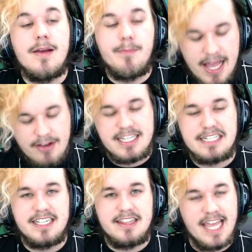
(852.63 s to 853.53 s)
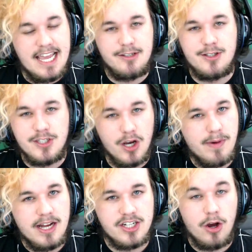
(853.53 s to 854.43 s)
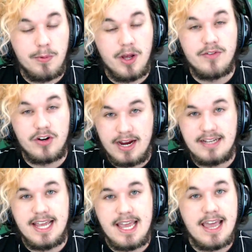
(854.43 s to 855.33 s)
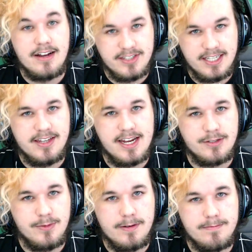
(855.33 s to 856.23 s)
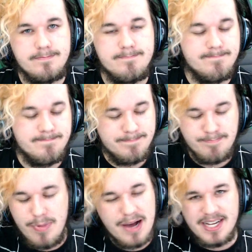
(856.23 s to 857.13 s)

But anyways, that's it. Thank you so much. I hope you all have a great day, and I'll see you in the next one. Bye